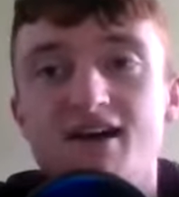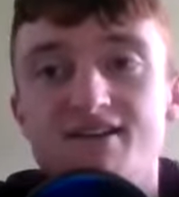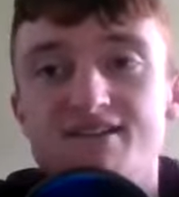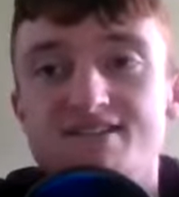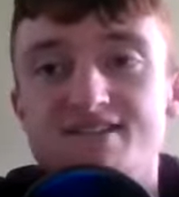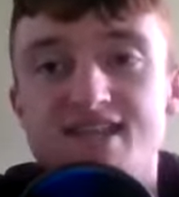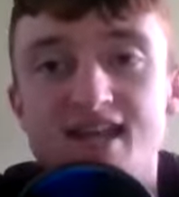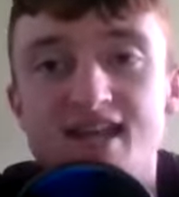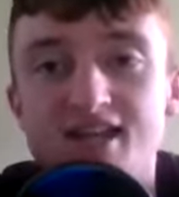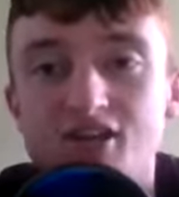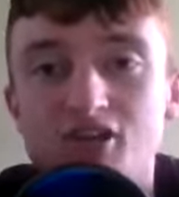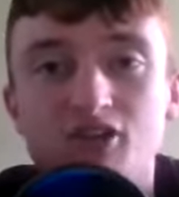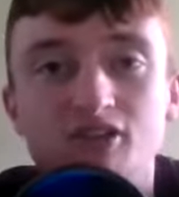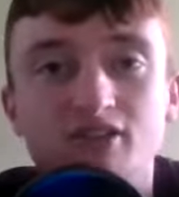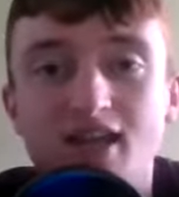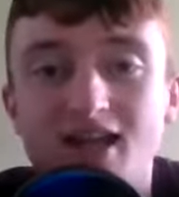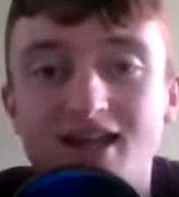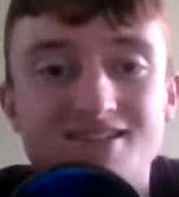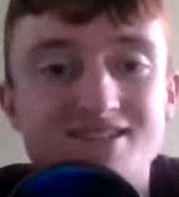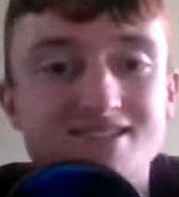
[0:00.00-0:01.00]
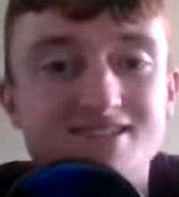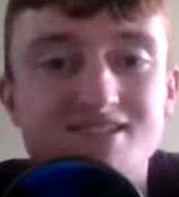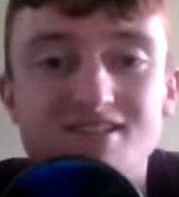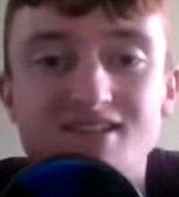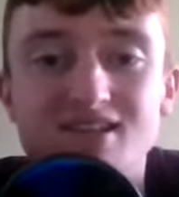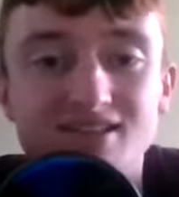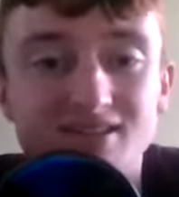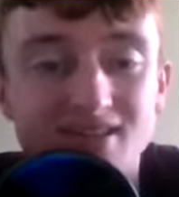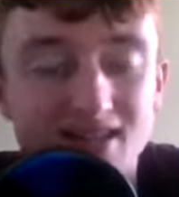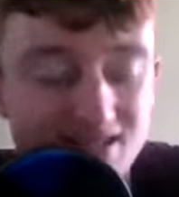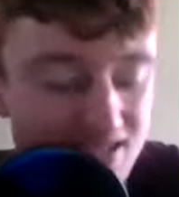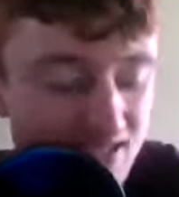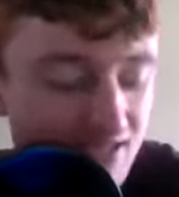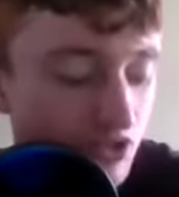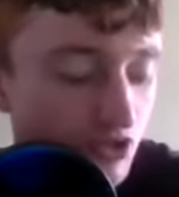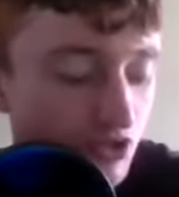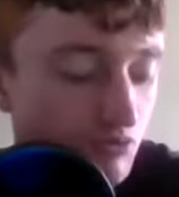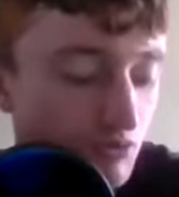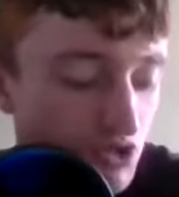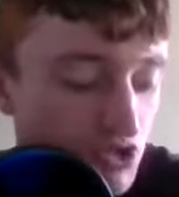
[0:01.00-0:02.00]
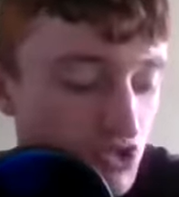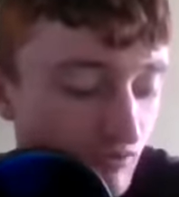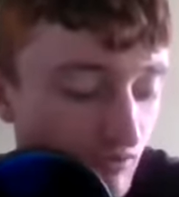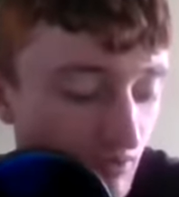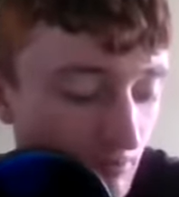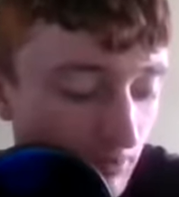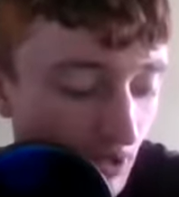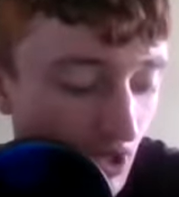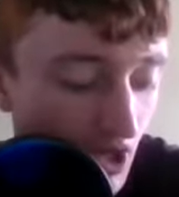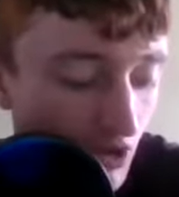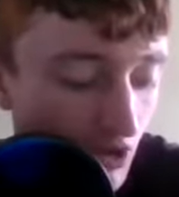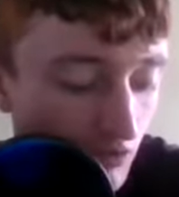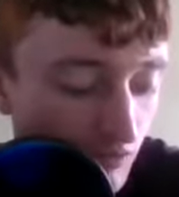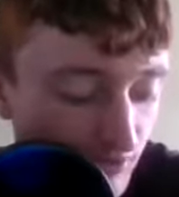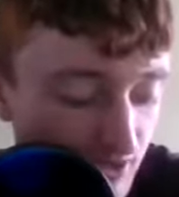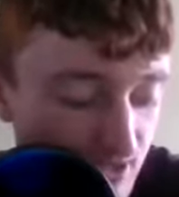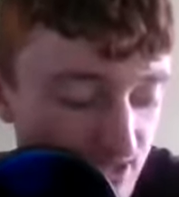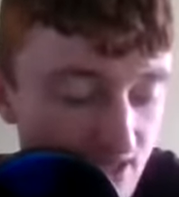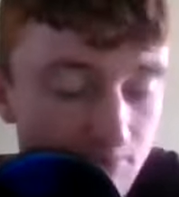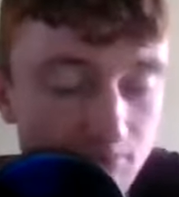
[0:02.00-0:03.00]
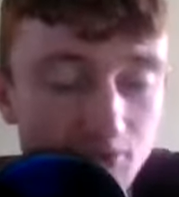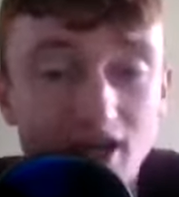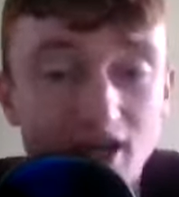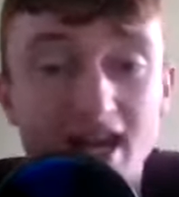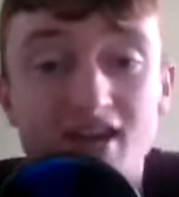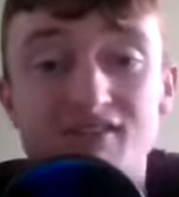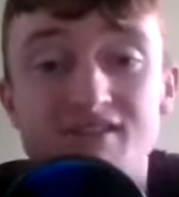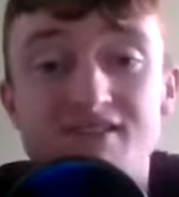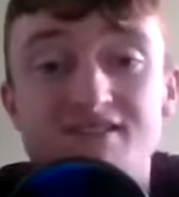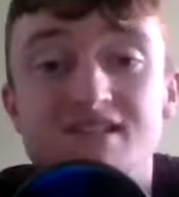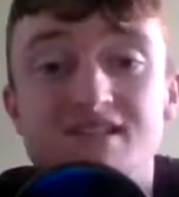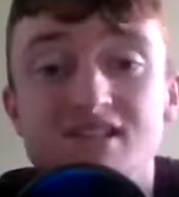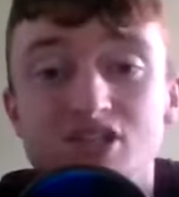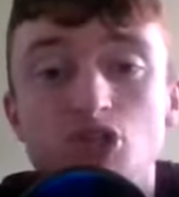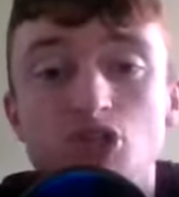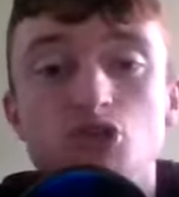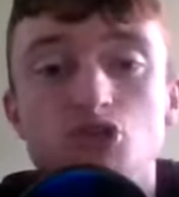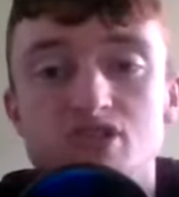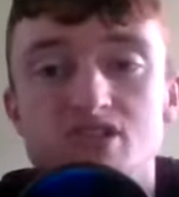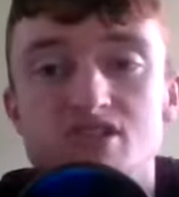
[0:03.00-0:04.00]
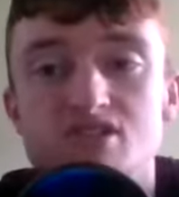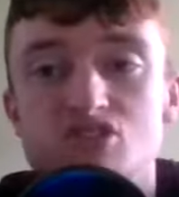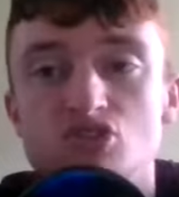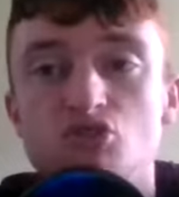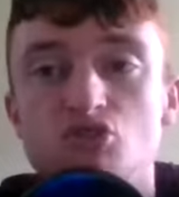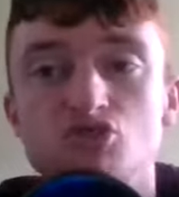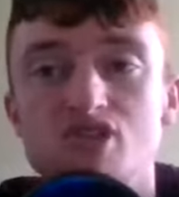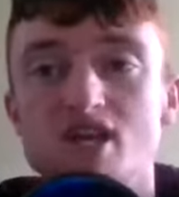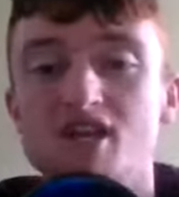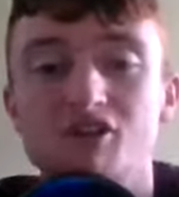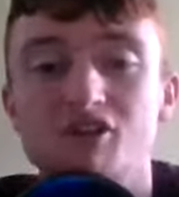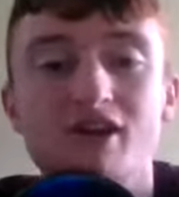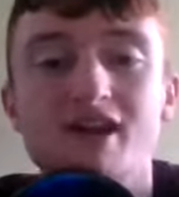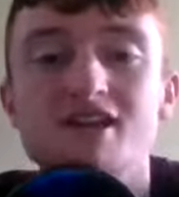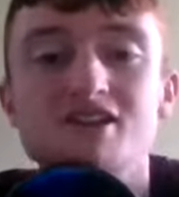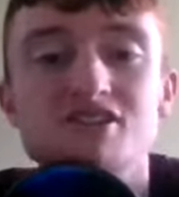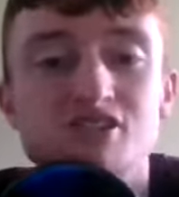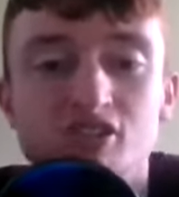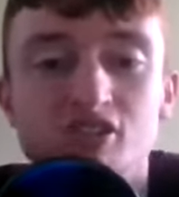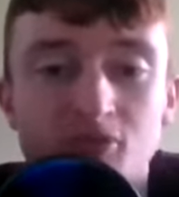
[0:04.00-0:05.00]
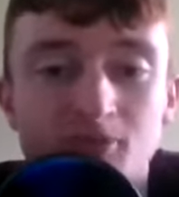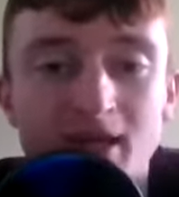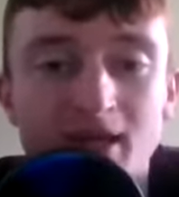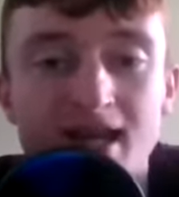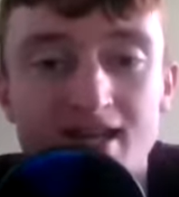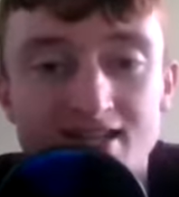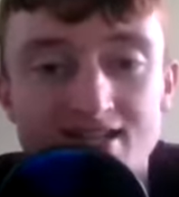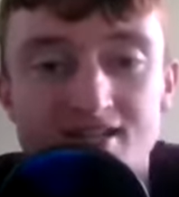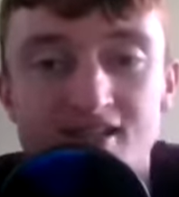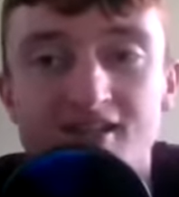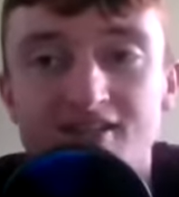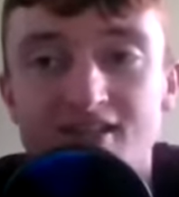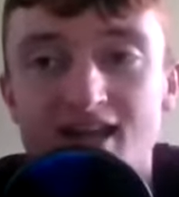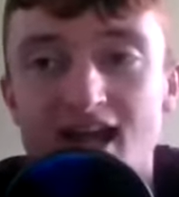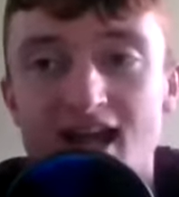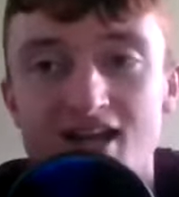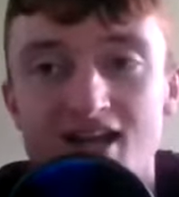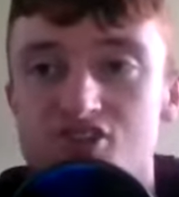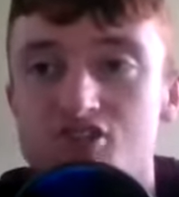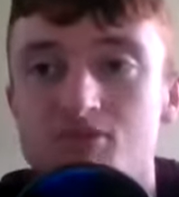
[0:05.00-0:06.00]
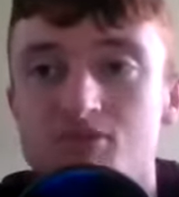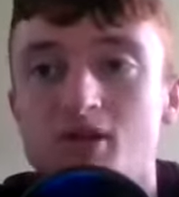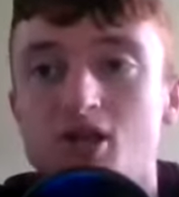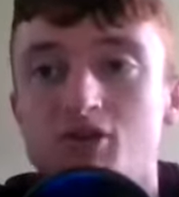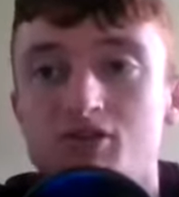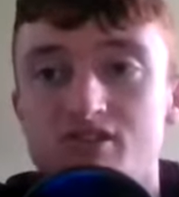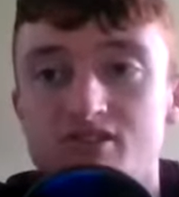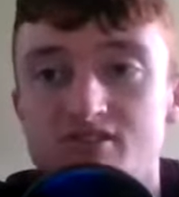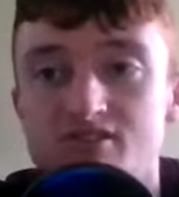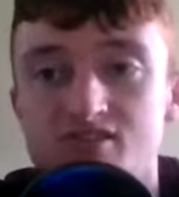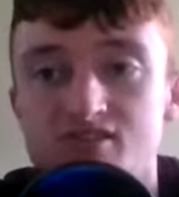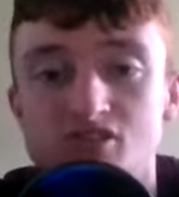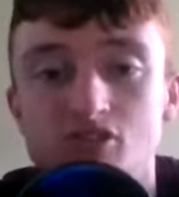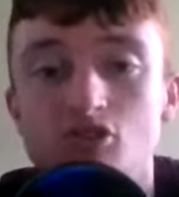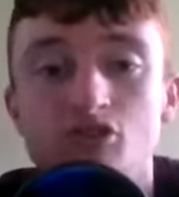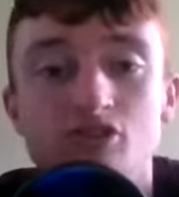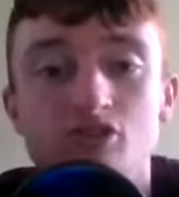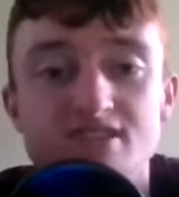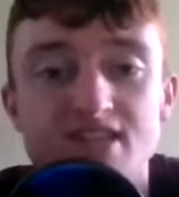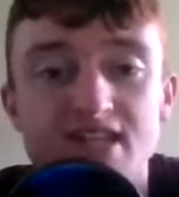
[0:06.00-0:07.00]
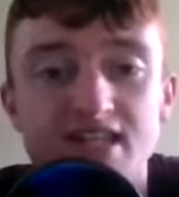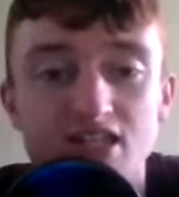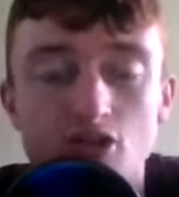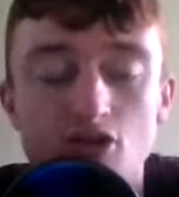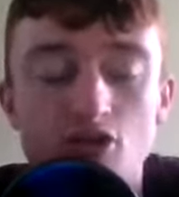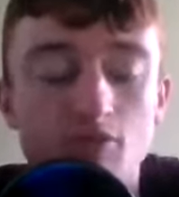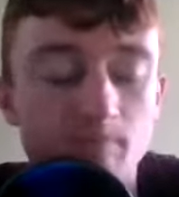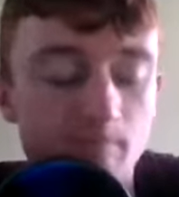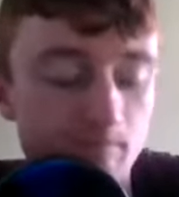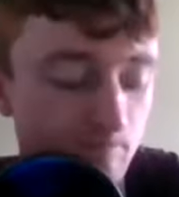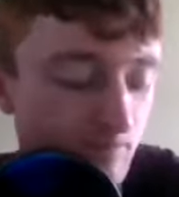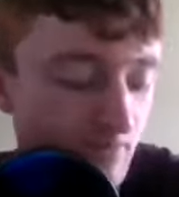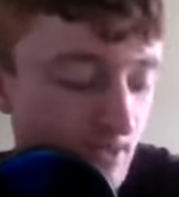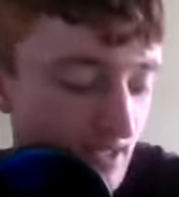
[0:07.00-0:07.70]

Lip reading: saying, look, that's too much of a blow for Tipperary to lose two generational players like that. Ashley Maloney's as good as they come.